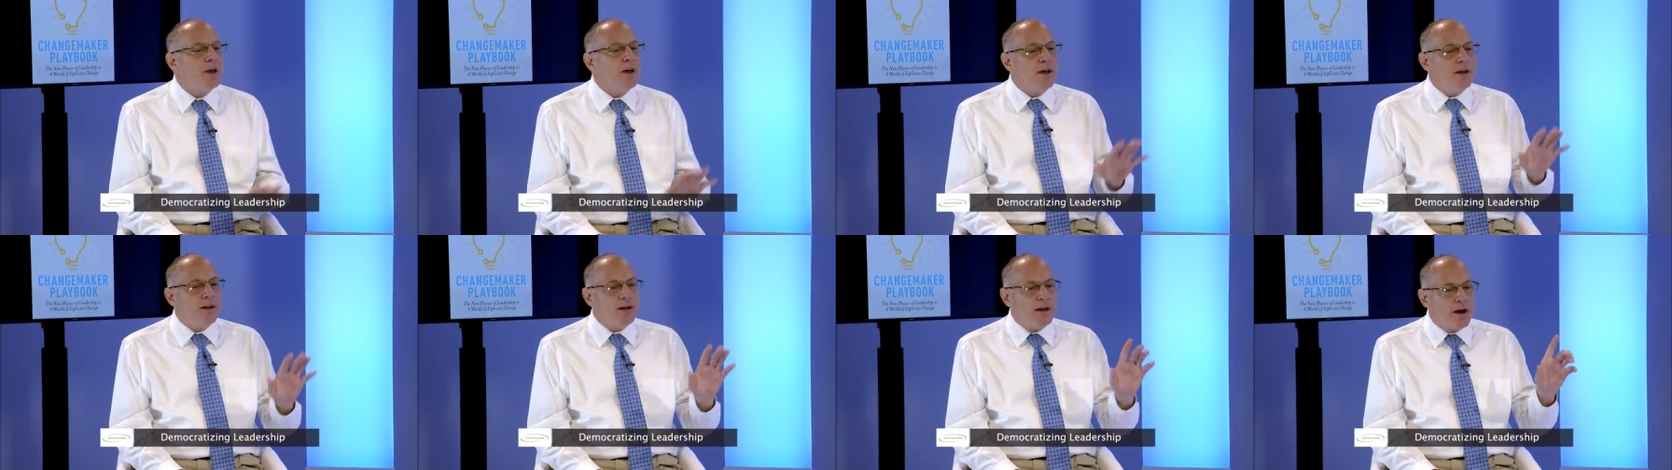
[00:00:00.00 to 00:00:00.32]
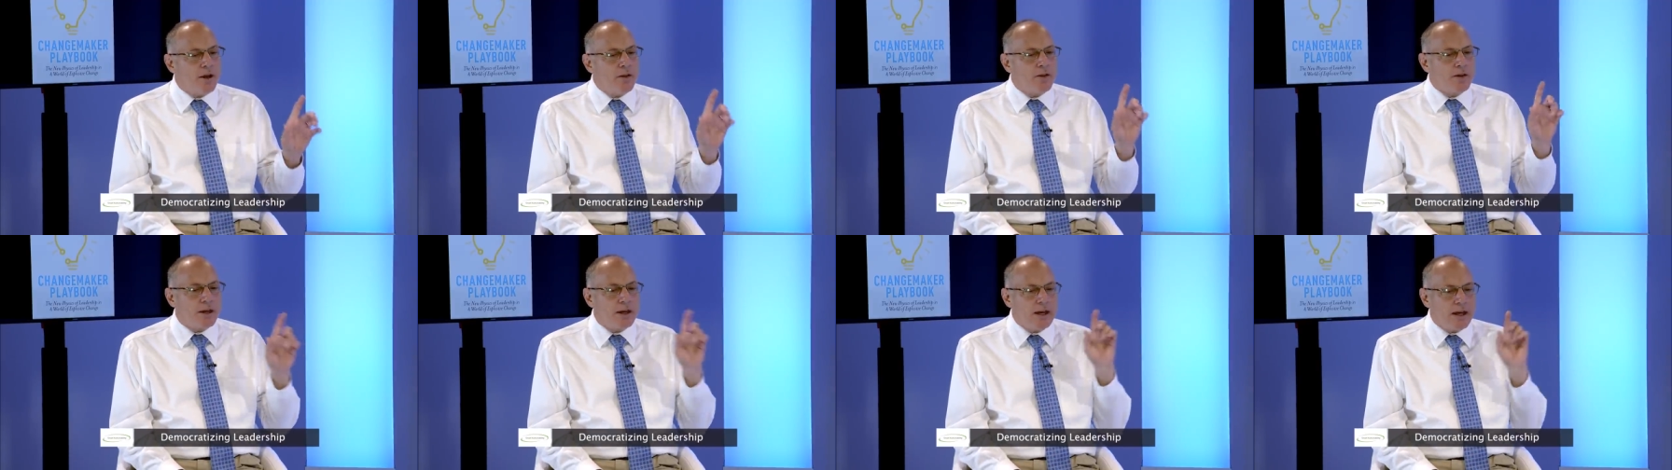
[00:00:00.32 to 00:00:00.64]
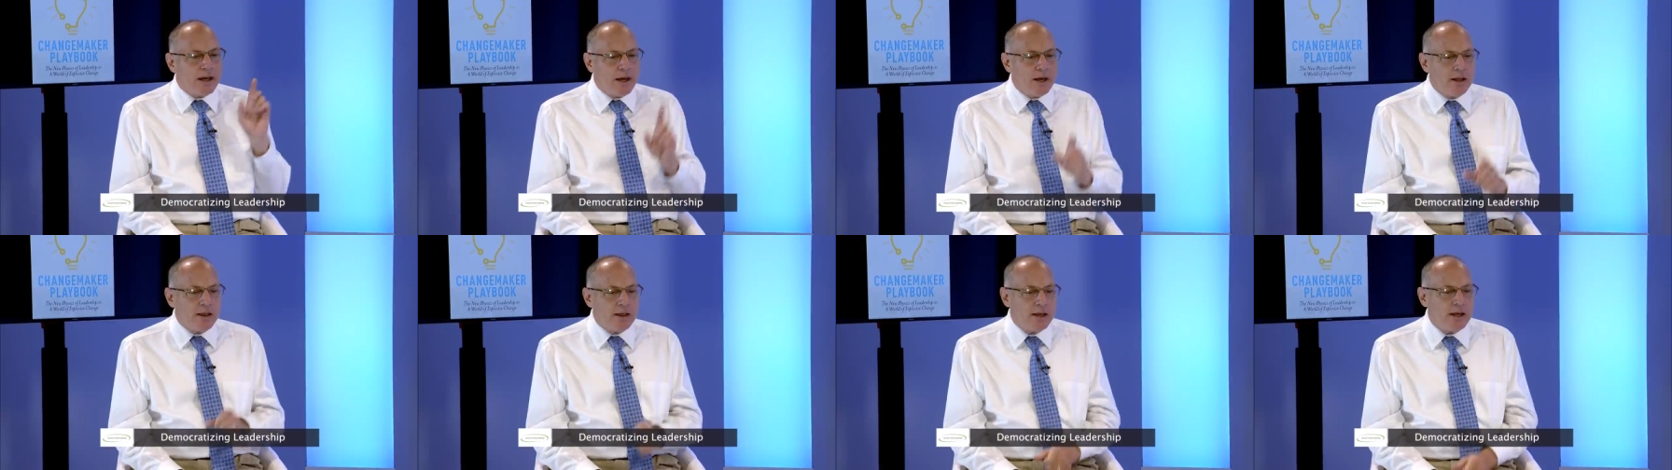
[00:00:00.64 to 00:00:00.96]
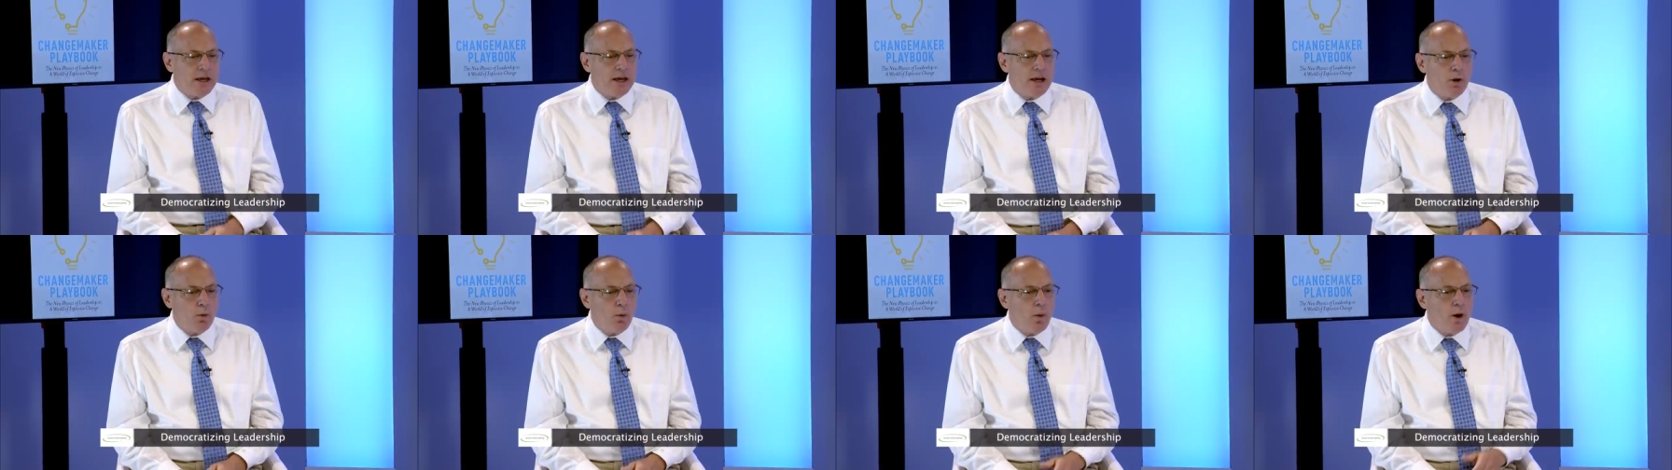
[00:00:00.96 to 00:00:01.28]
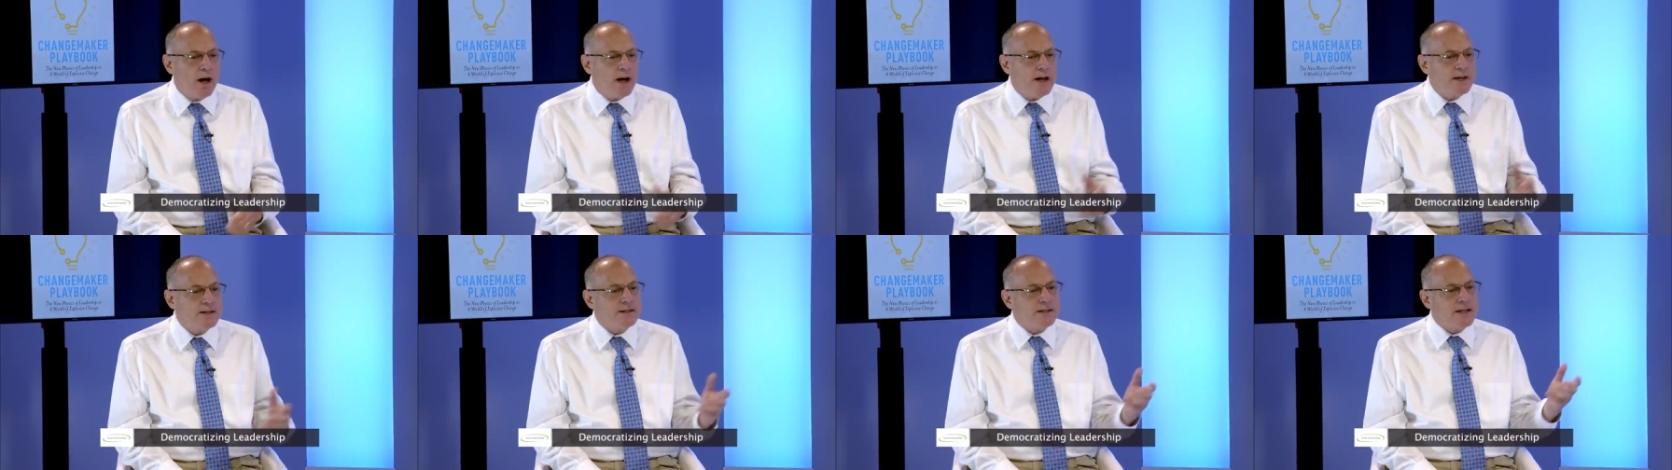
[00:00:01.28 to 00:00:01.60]
Mm. Now, the key thing
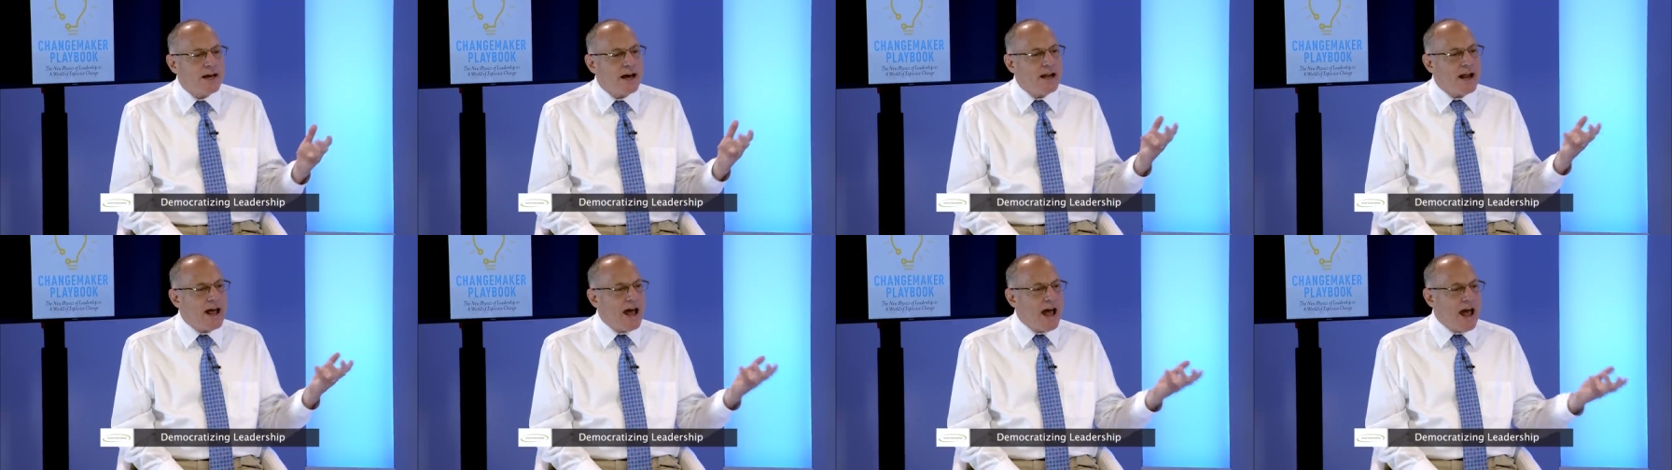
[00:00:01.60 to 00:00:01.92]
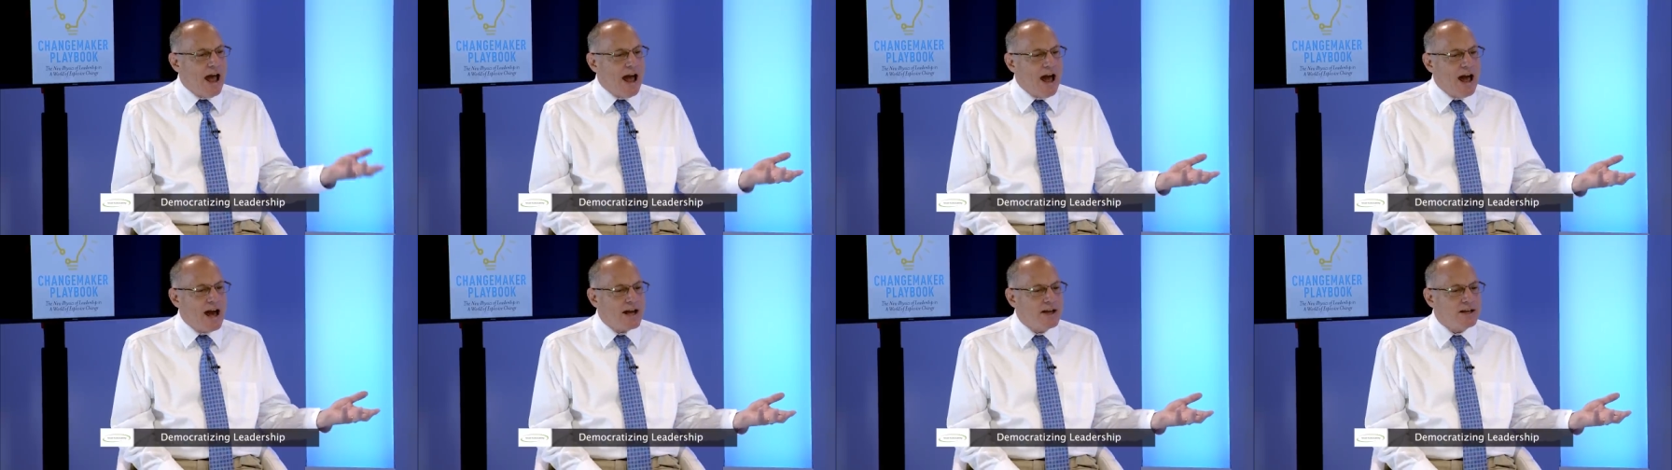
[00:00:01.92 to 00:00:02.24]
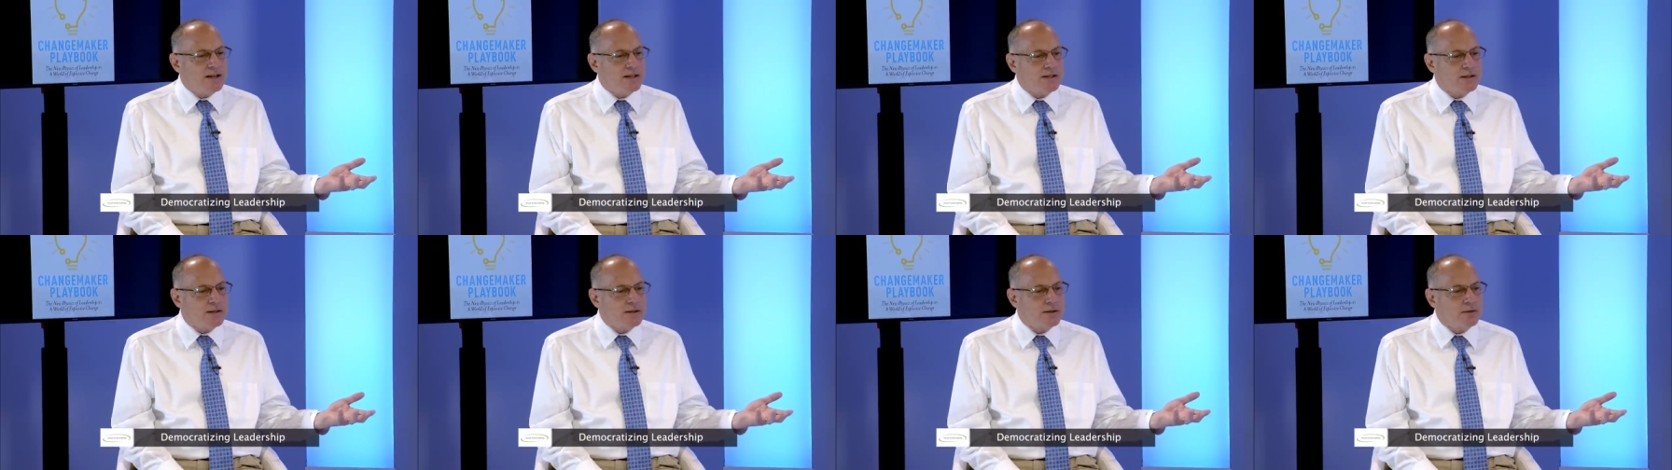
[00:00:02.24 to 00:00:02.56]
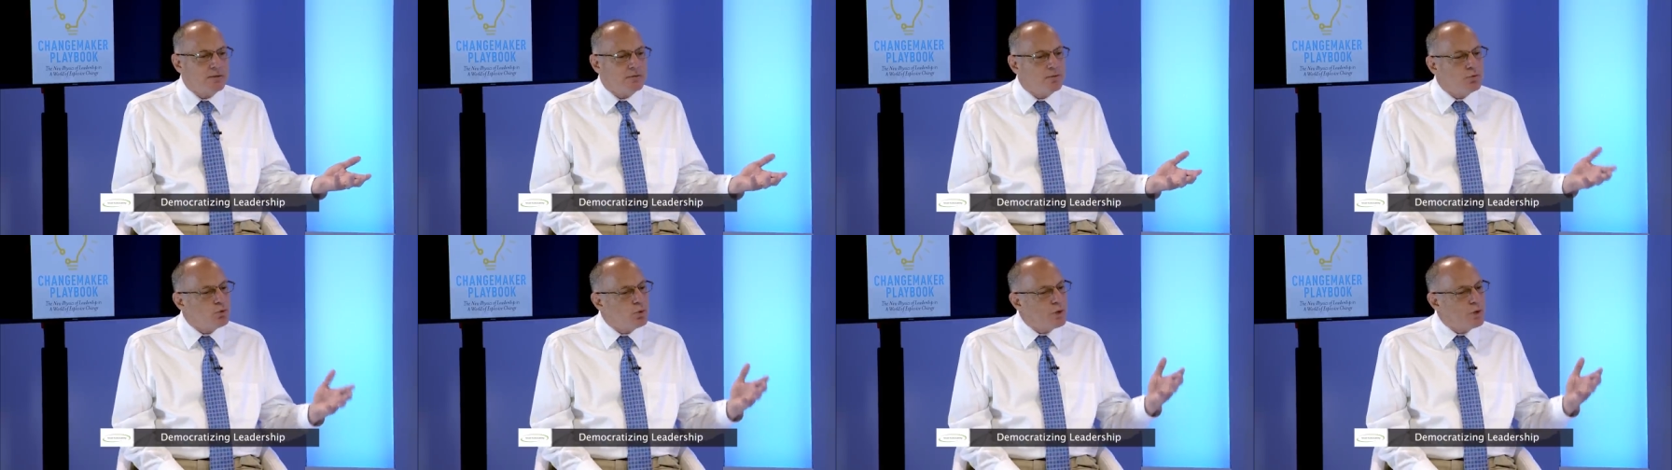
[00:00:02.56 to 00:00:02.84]
was that as